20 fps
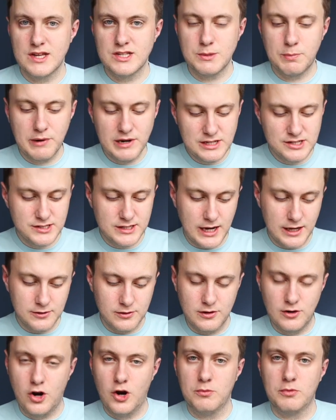It's a pretty
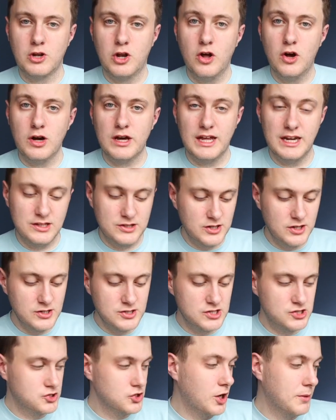standard alarm clock and it
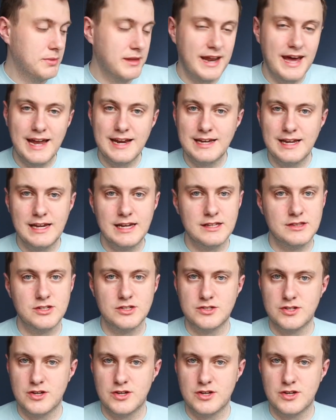does the job that I need it to